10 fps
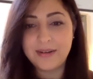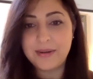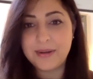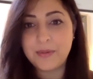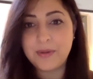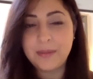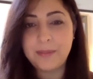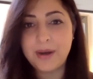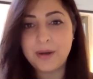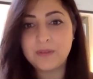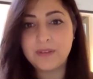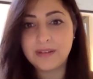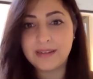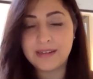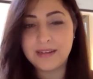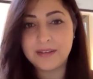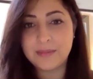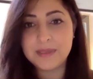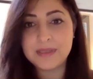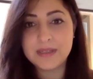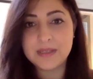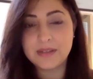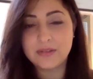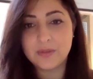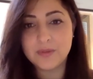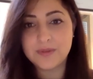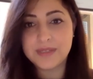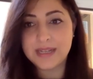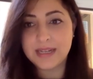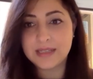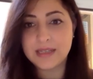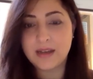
What about the business in terms of sales?